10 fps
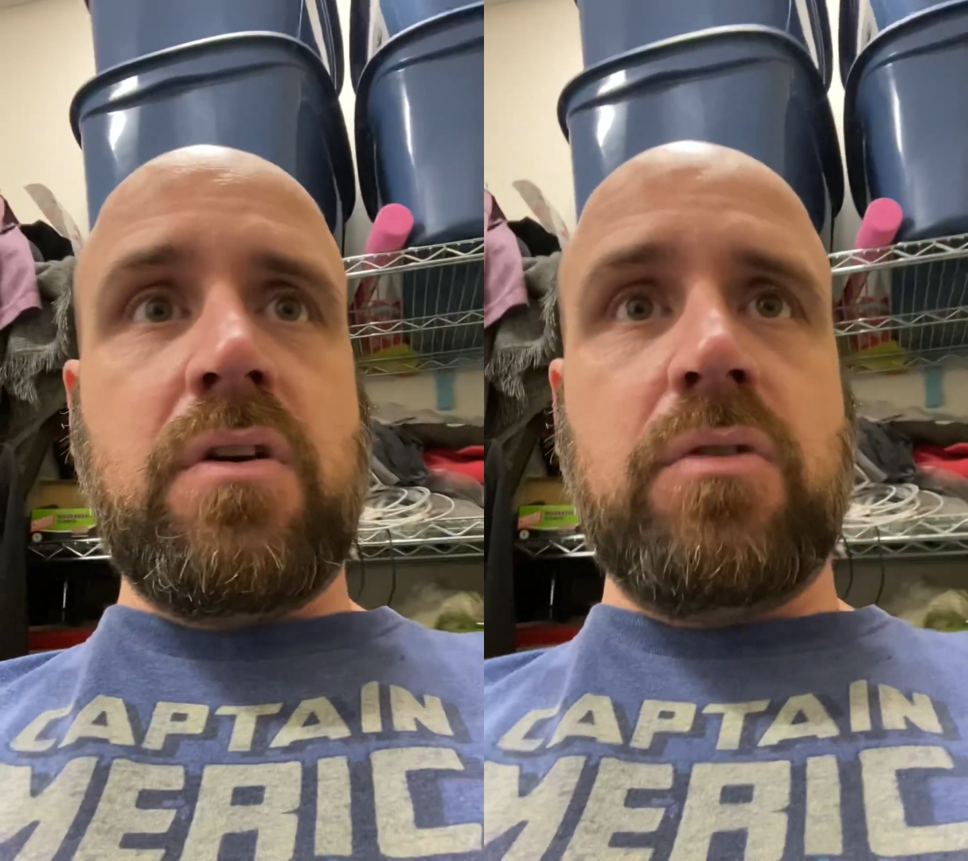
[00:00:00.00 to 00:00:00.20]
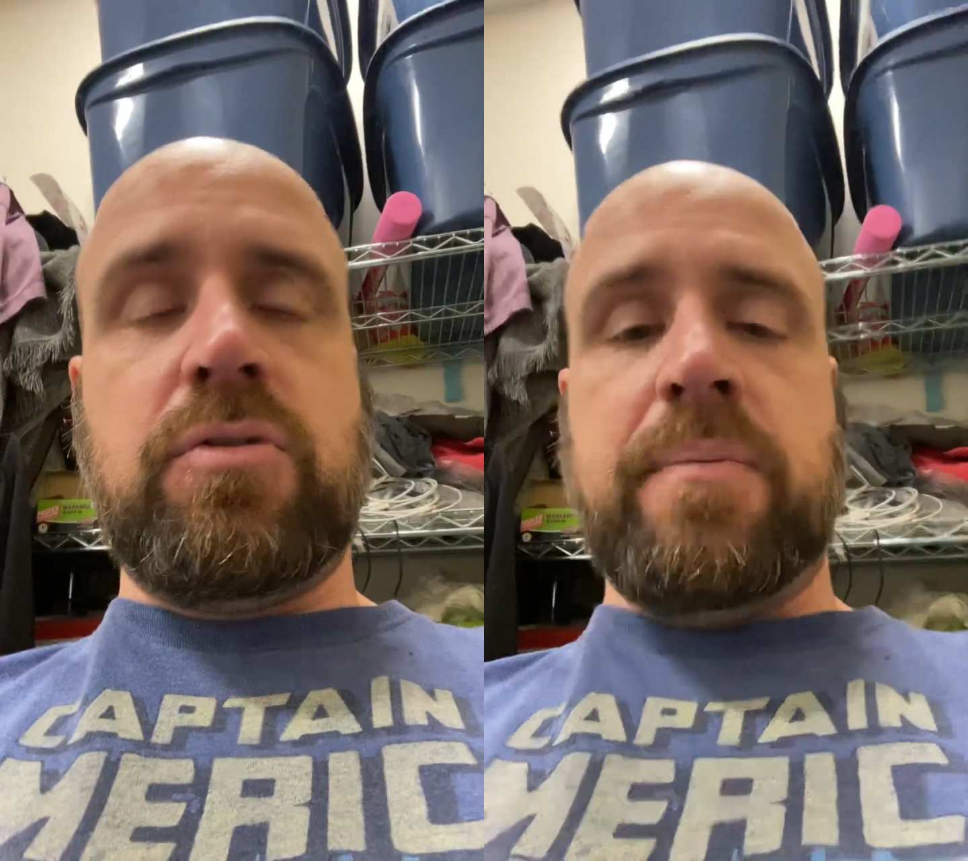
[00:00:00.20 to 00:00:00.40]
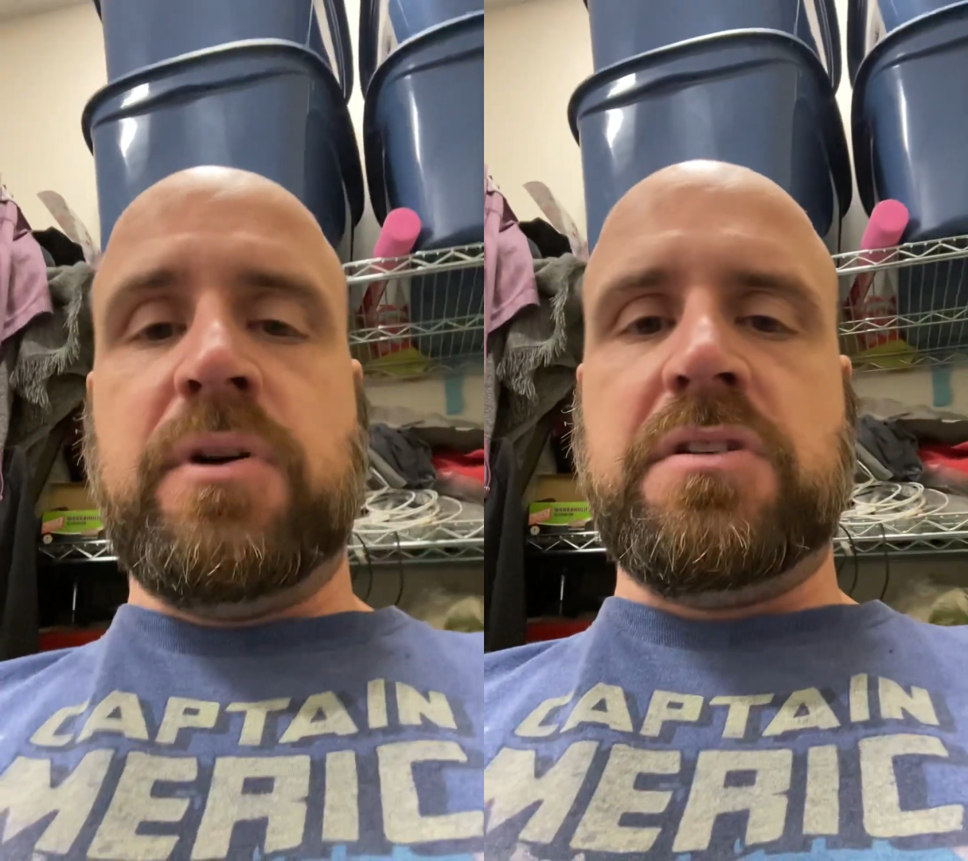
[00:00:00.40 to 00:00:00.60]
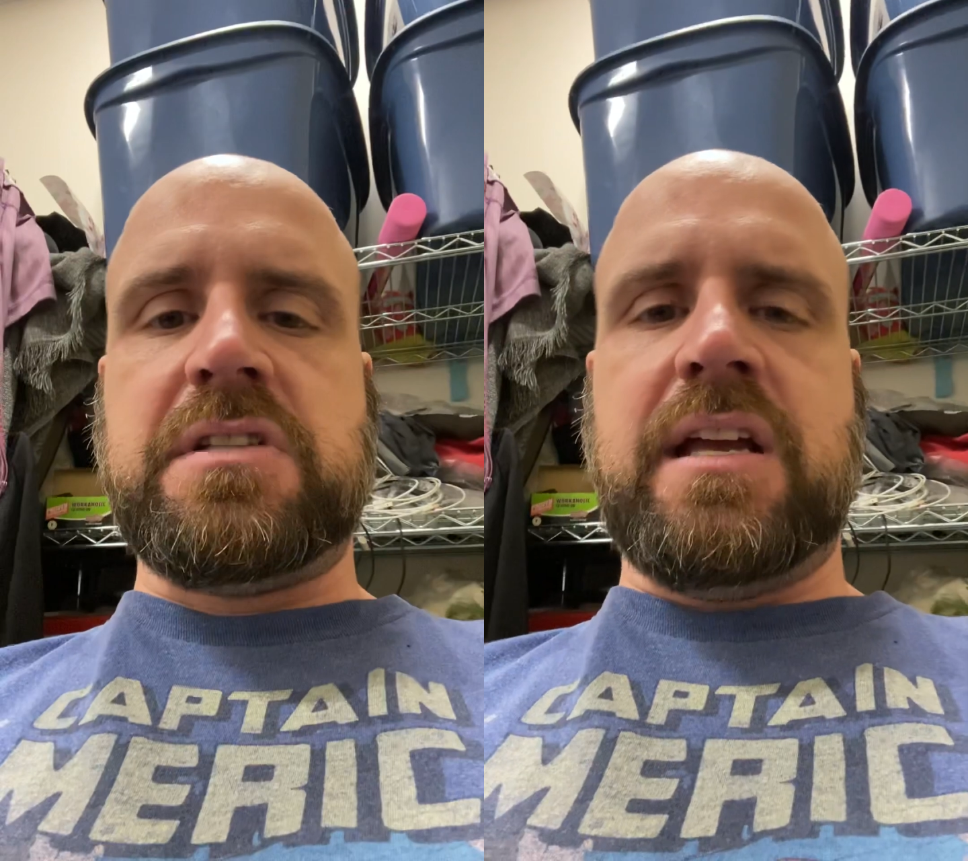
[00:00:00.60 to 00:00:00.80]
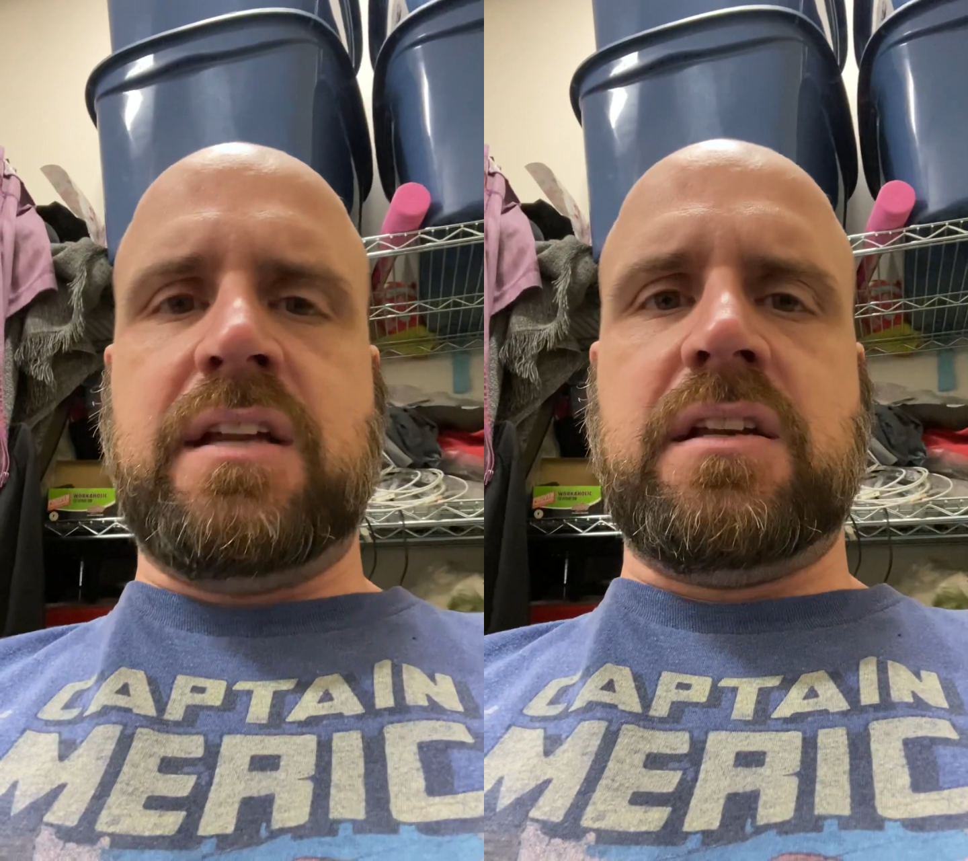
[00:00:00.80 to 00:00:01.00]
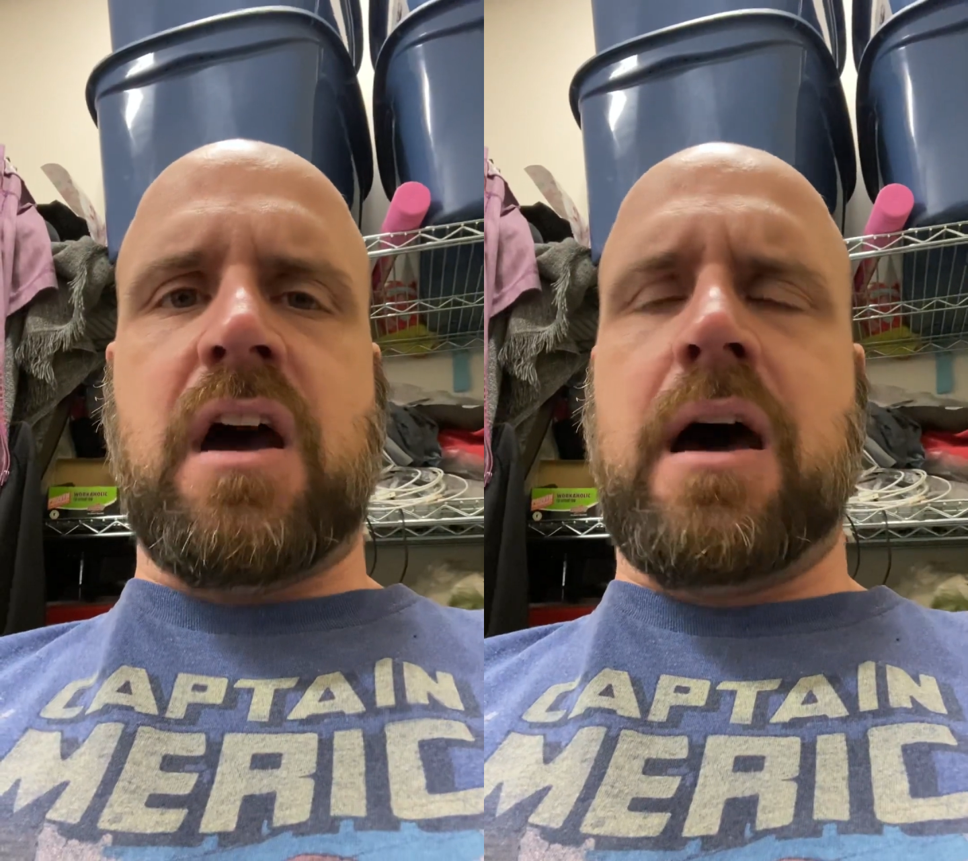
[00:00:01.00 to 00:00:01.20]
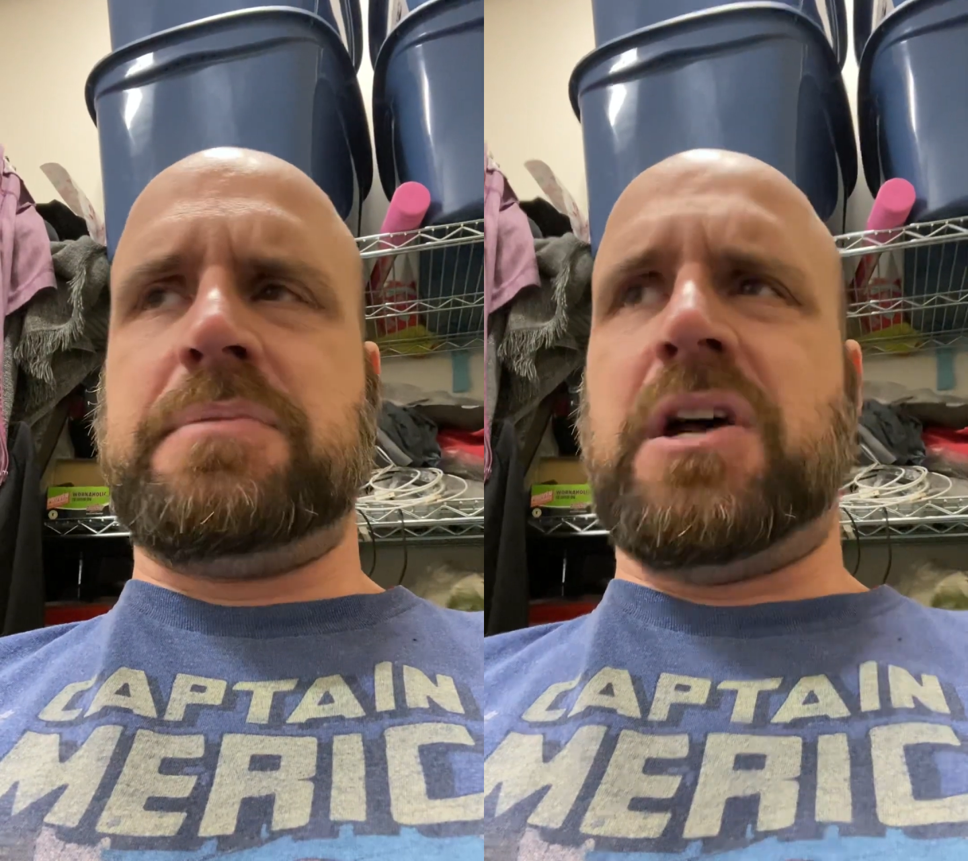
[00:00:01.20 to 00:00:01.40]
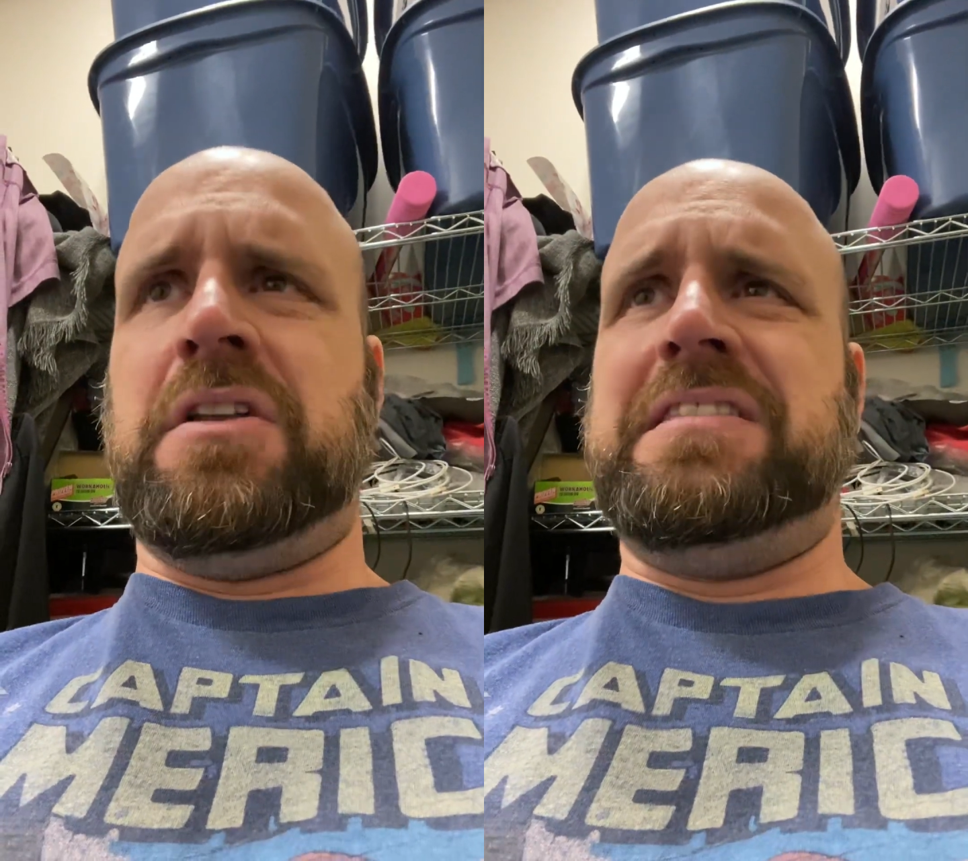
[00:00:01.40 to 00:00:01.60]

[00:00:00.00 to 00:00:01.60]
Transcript: criminals and cops all